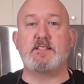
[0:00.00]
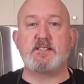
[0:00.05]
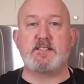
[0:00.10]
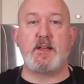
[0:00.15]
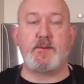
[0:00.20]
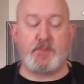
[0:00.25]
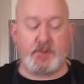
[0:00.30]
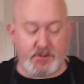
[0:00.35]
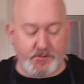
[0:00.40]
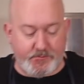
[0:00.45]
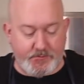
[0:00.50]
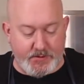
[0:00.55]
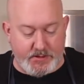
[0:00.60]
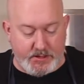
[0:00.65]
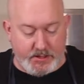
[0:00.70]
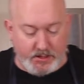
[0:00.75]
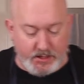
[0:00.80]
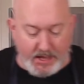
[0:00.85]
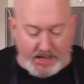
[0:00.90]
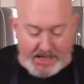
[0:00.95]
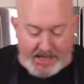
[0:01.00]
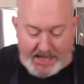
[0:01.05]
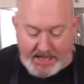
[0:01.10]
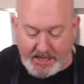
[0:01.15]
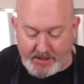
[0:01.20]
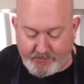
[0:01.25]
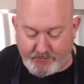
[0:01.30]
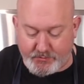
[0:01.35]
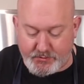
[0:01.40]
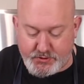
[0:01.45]
assemble the filling. I
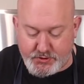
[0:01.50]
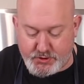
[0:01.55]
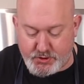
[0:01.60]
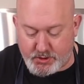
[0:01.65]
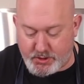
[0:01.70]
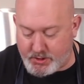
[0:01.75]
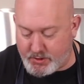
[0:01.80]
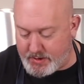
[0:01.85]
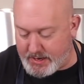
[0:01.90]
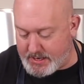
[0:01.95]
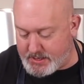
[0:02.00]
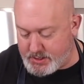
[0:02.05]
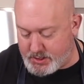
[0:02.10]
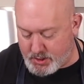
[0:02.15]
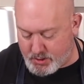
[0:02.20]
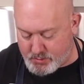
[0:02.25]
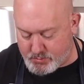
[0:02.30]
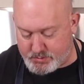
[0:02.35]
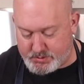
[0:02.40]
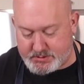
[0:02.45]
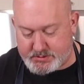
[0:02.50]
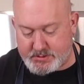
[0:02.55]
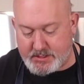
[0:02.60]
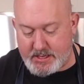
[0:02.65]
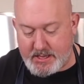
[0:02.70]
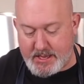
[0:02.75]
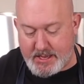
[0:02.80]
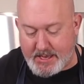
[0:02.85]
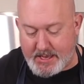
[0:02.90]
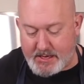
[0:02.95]
have sugar and yolks,
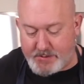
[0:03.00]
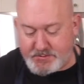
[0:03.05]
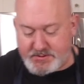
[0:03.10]
and I'm